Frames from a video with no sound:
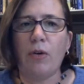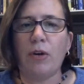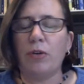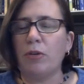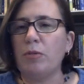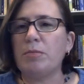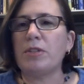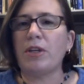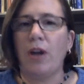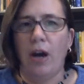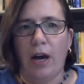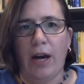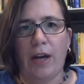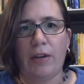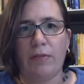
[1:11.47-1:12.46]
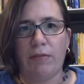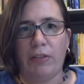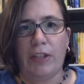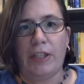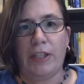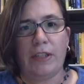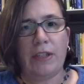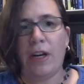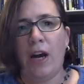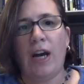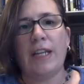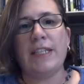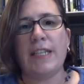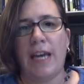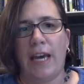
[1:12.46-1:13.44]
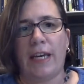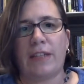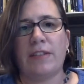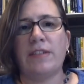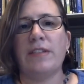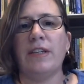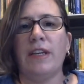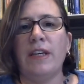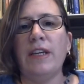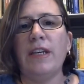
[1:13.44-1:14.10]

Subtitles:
a group's context